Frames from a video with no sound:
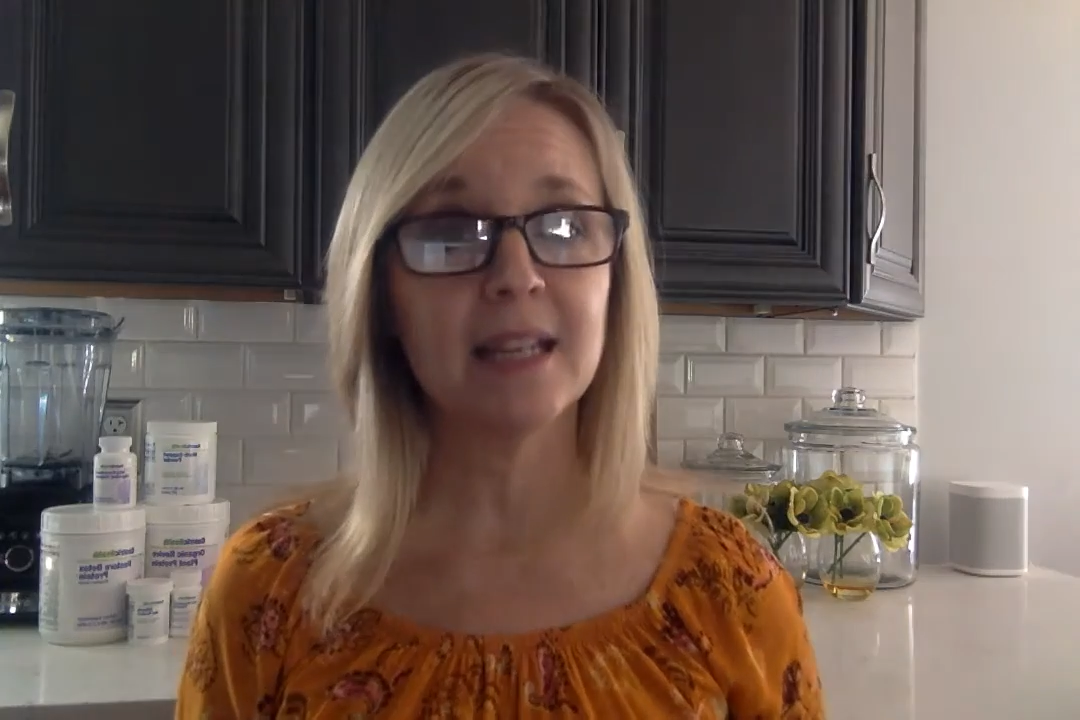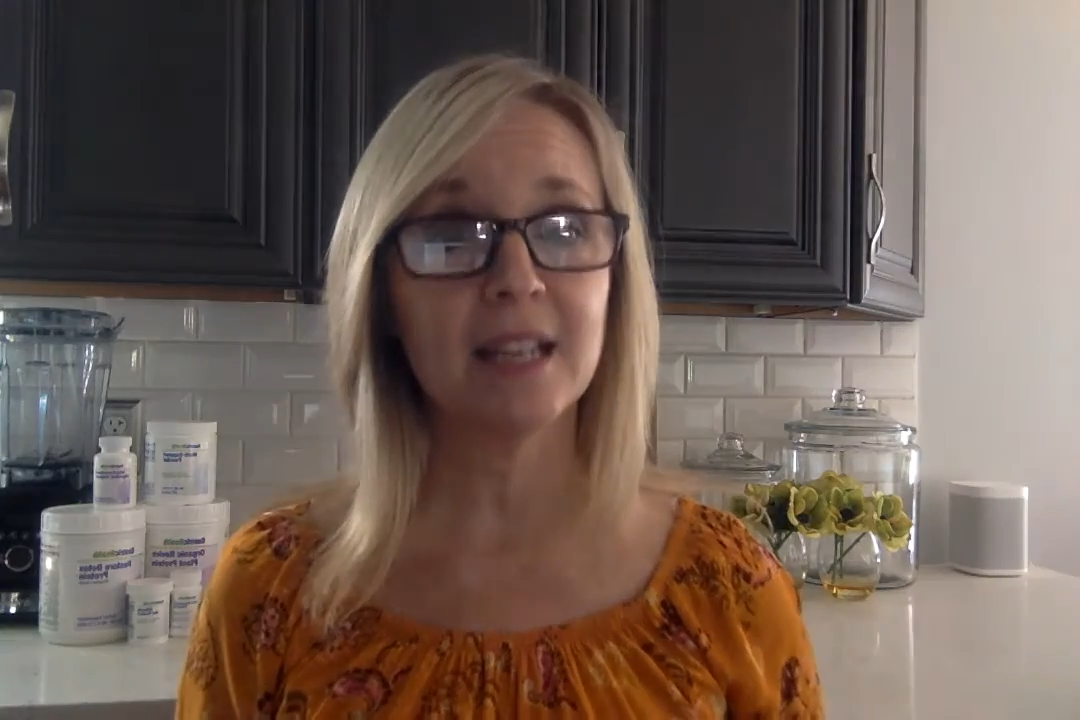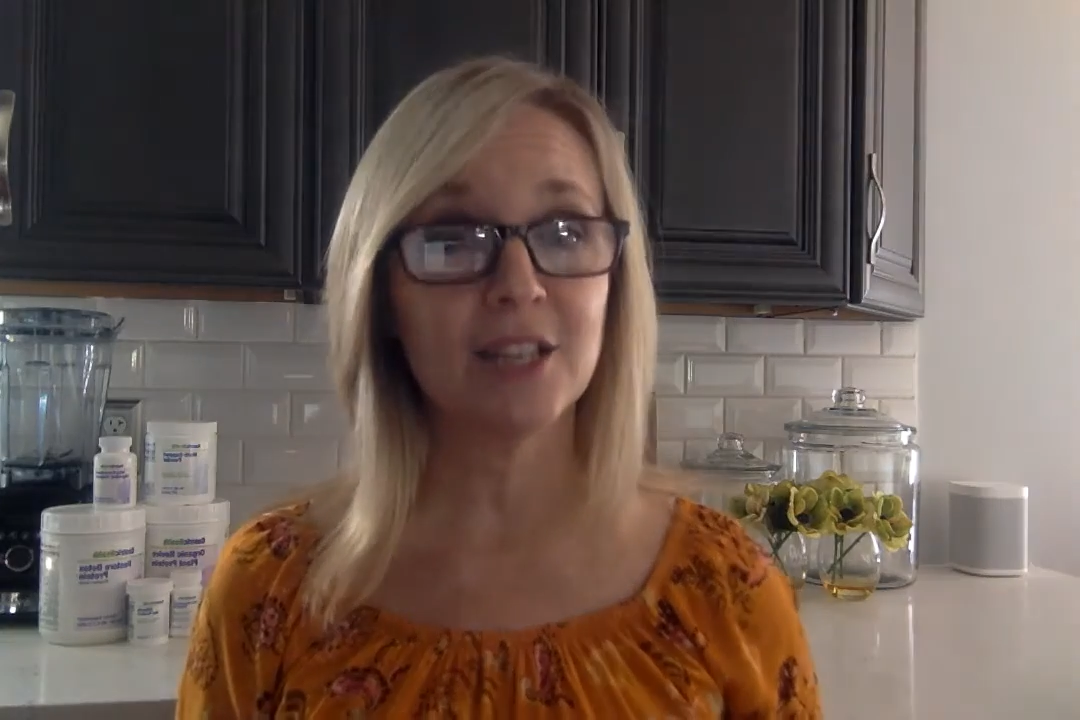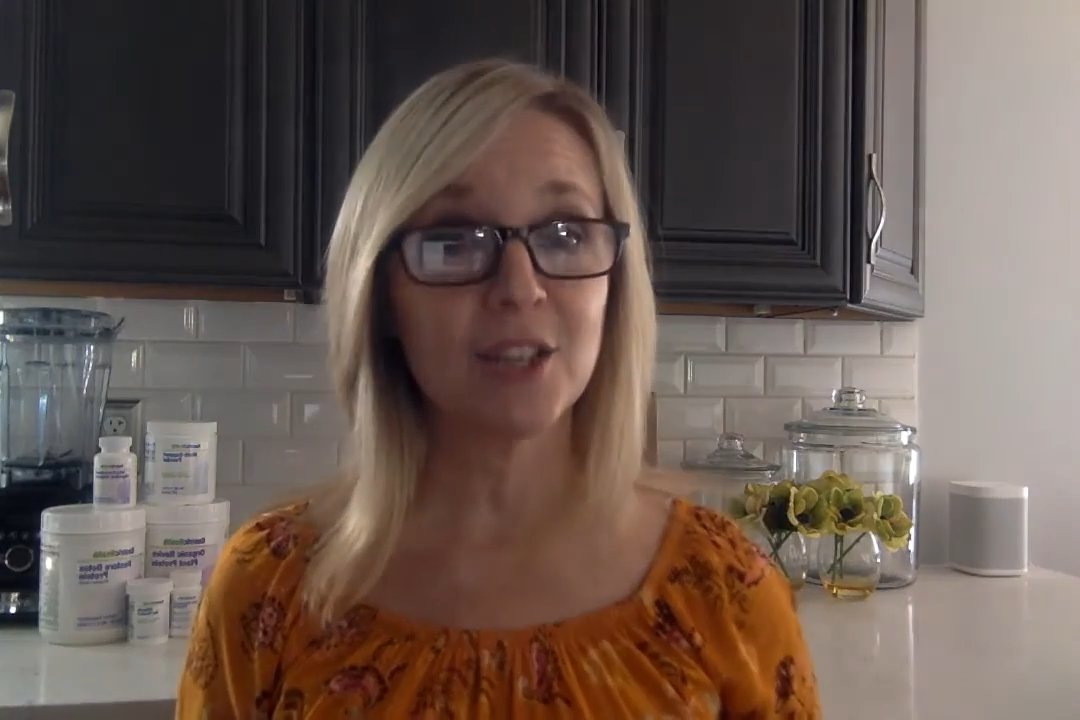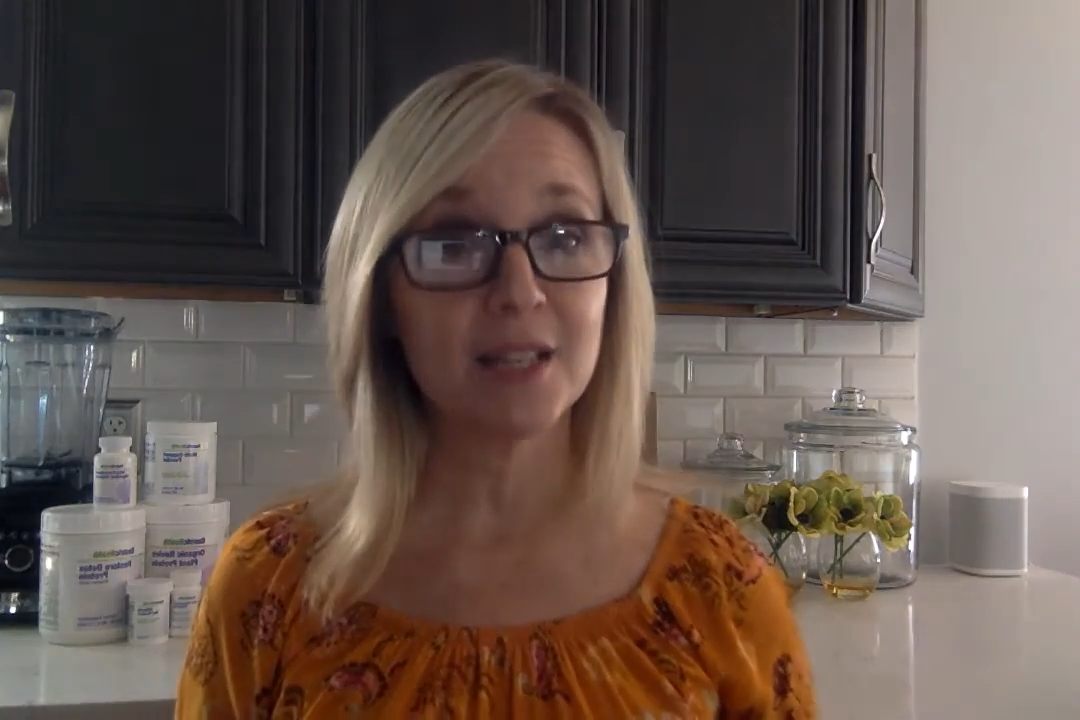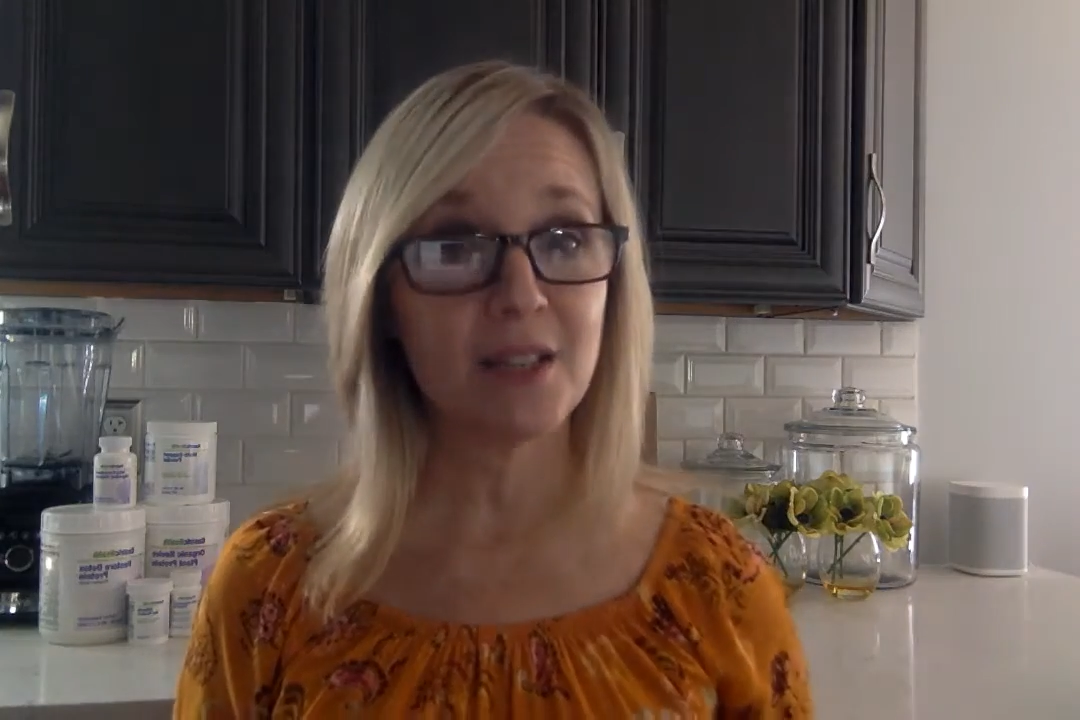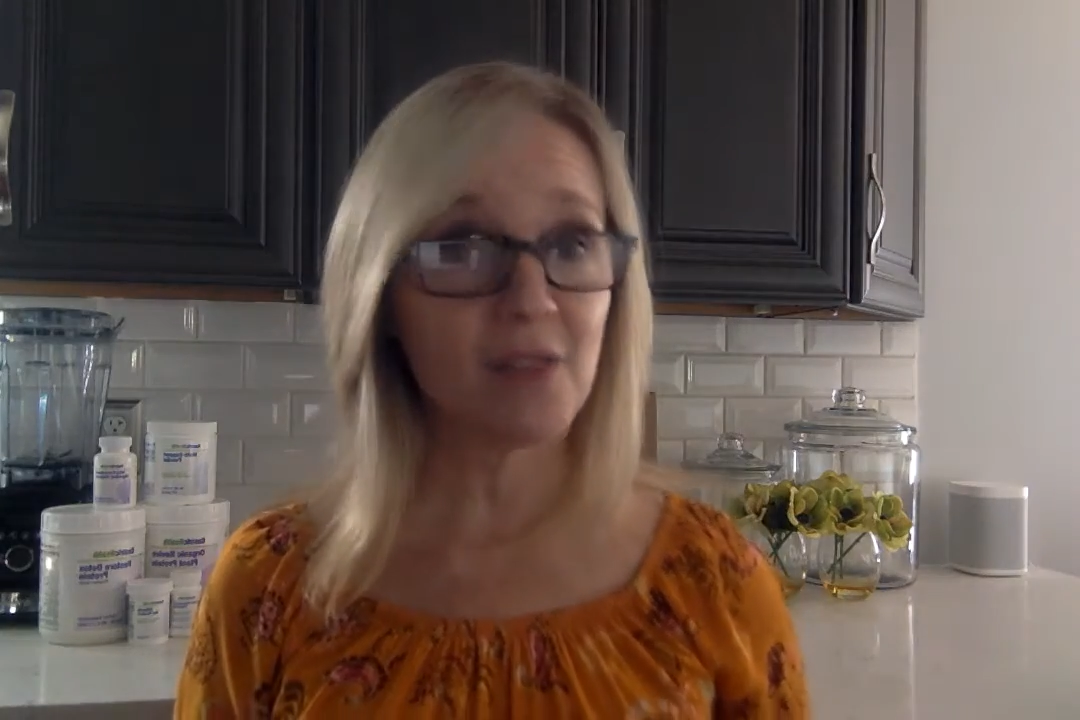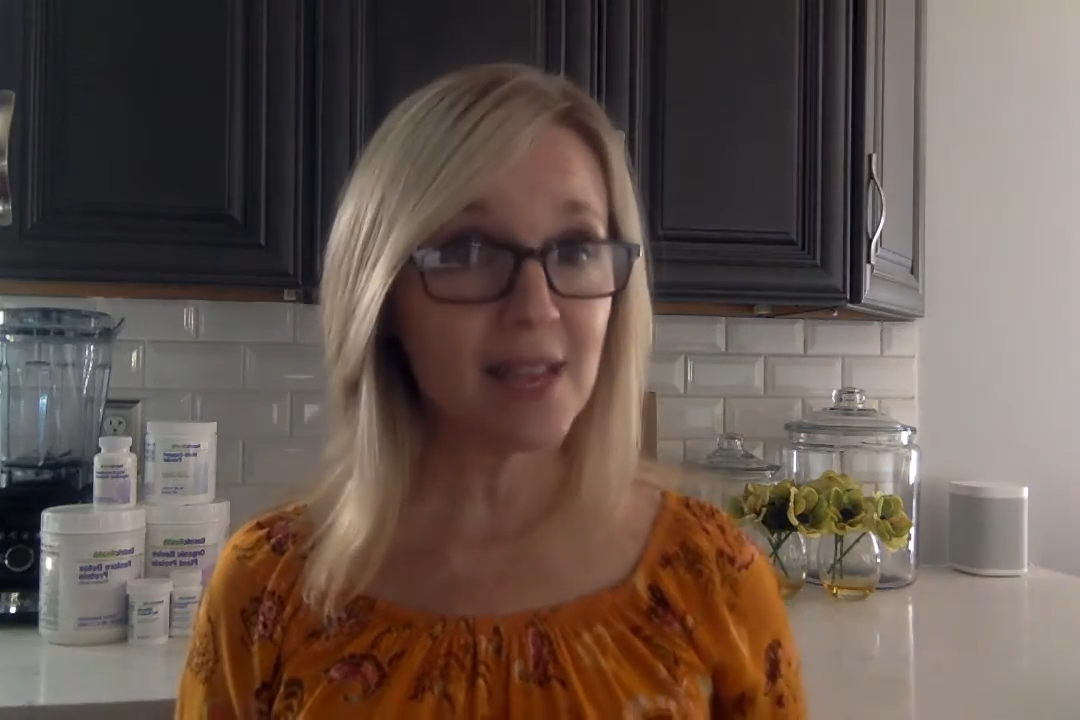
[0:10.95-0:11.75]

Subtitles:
Digestive